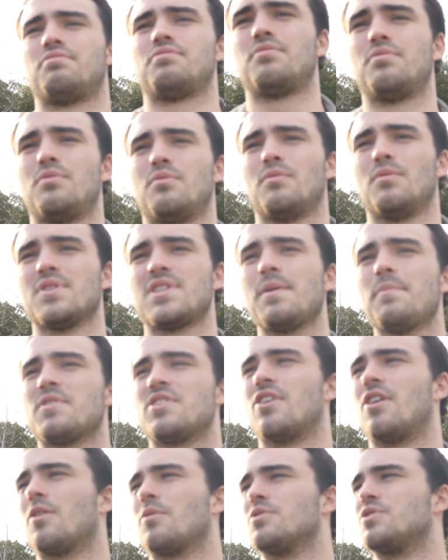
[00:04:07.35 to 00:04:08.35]
All those. What type corgi... of
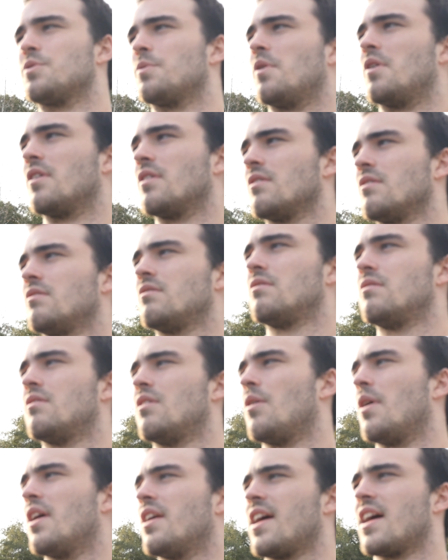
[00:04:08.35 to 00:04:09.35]
dog would you want? Oh,
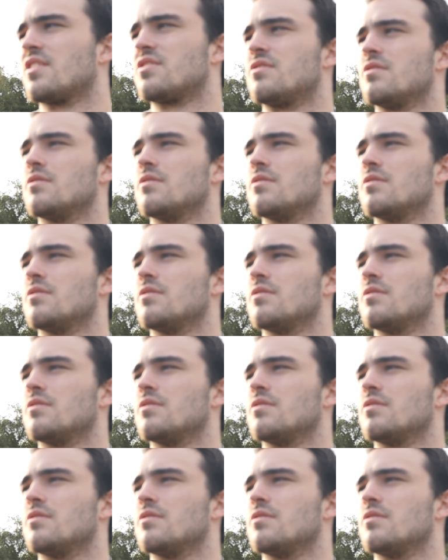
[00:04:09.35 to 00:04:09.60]
I already asked